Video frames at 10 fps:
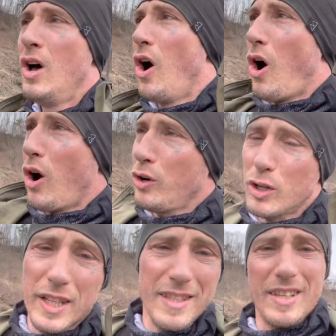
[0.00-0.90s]
or you
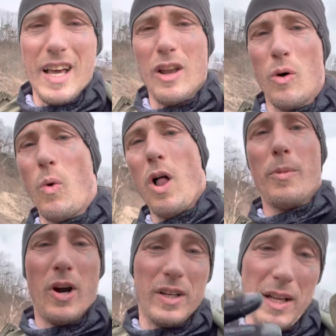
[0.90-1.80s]
can sell on
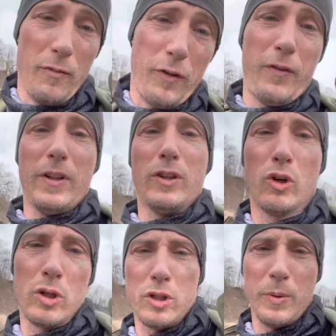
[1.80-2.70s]
Walmart and fulfill the
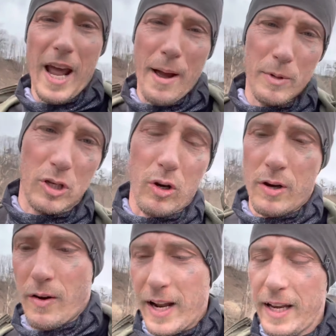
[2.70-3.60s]
orders with Amazon,
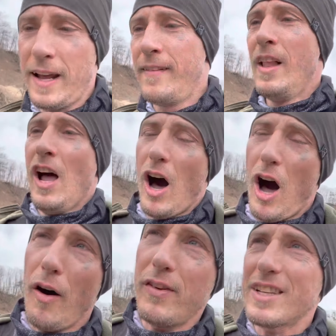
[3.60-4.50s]
right?
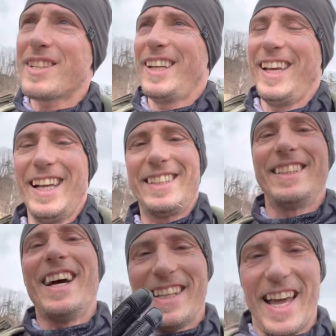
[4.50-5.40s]
Obviously, it's
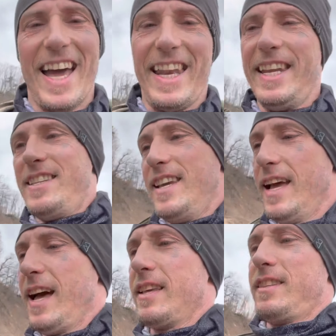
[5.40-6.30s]
not that easy
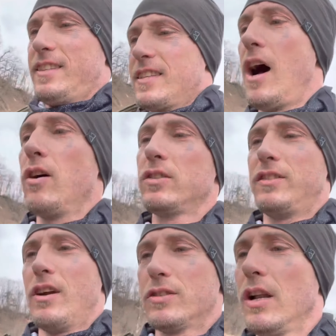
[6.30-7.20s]
as it sounds.
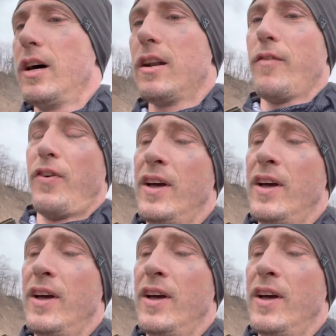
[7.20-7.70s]
There's a lot of